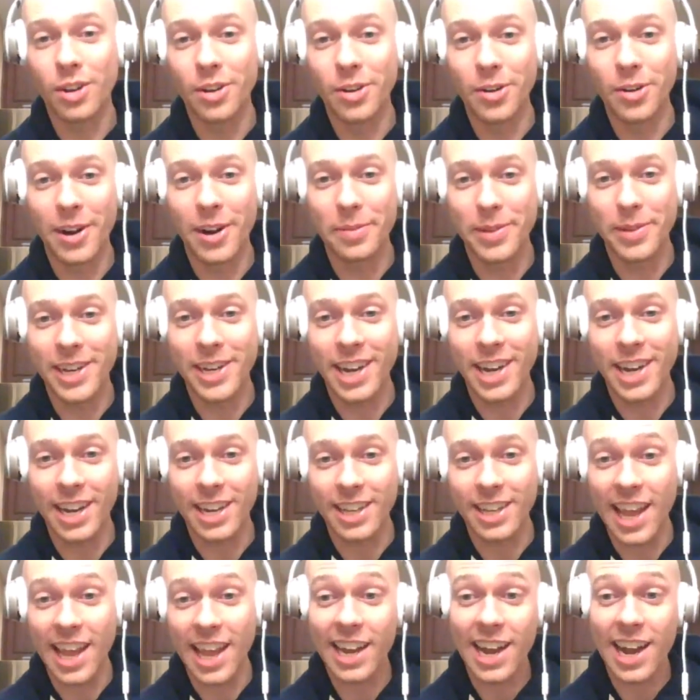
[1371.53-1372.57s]
You know what I mean?
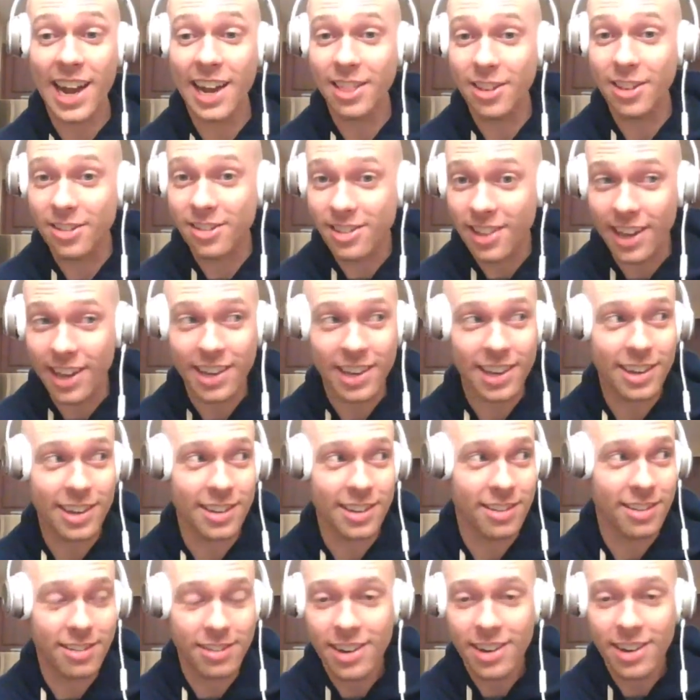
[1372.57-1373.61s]
Like that guy looks like he
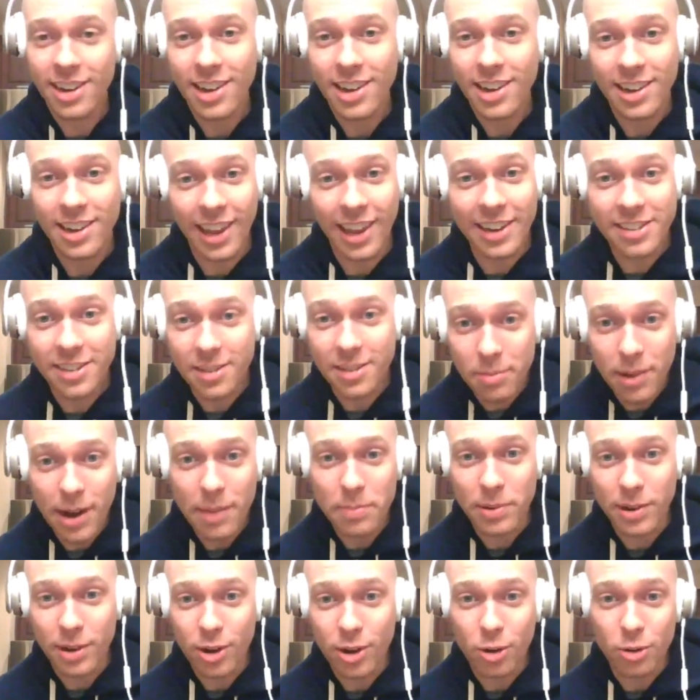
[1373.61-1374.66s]
could lace him
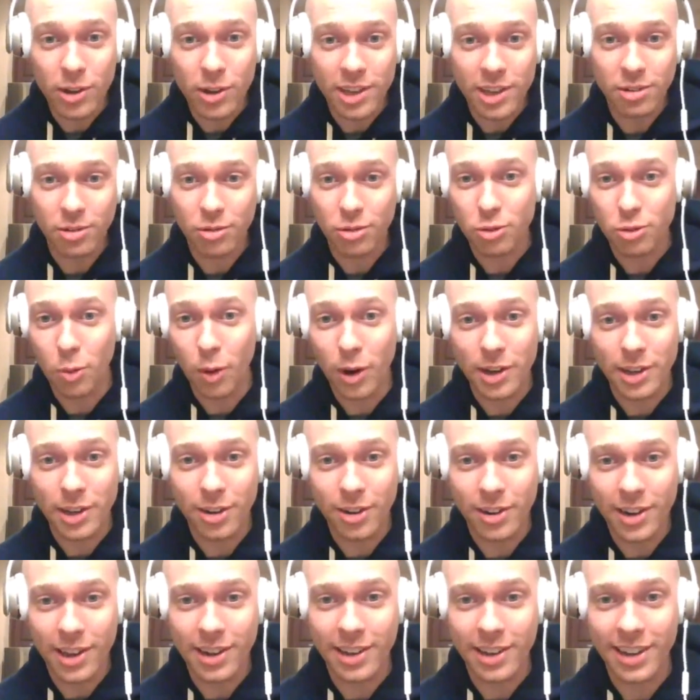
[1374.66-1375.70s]
up and go get you 20
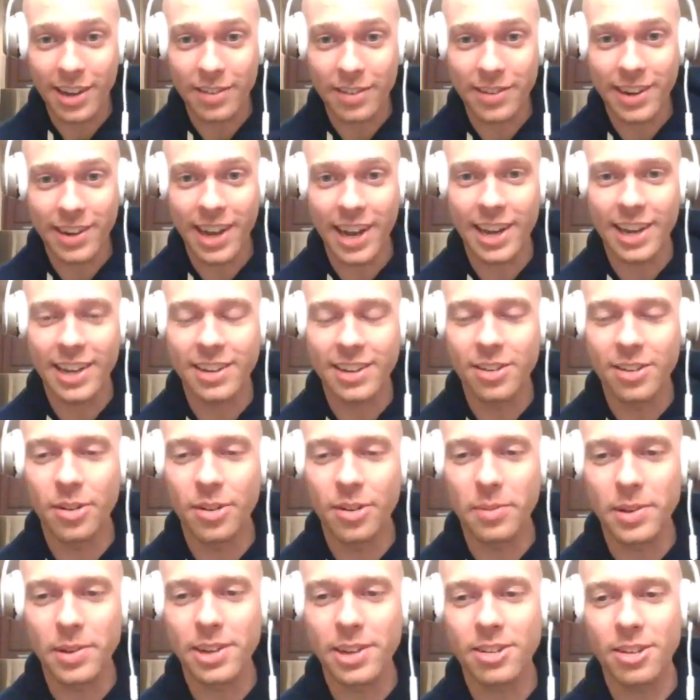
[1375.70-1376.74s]
on any given night. You know
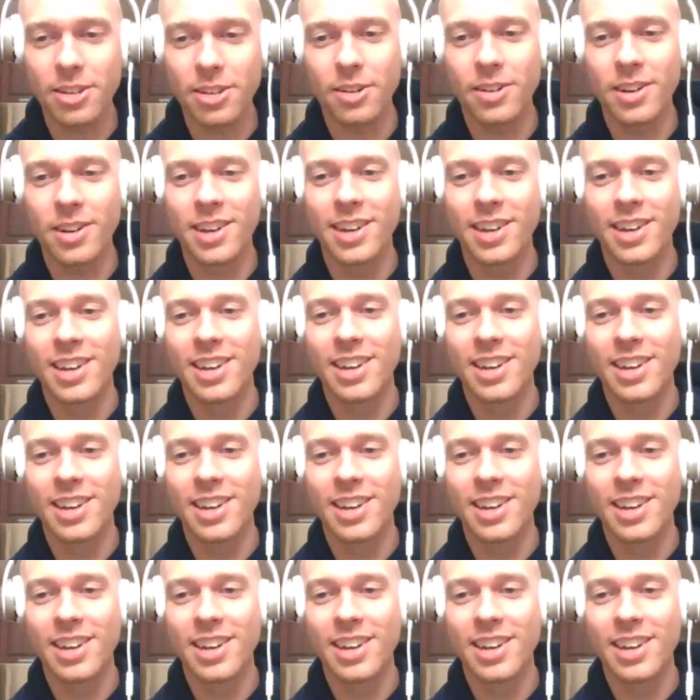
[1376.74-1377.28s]
what I mean? So,